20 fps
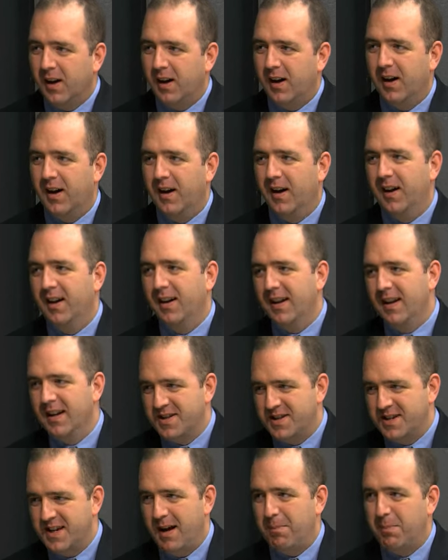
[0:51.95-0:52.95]

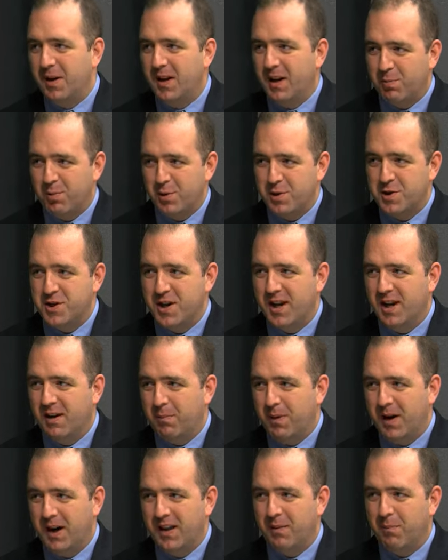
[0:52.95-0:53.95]
is not being
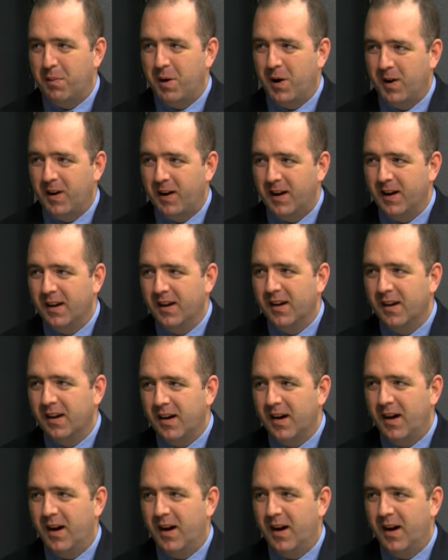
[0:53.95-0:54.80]
appreciated by the market,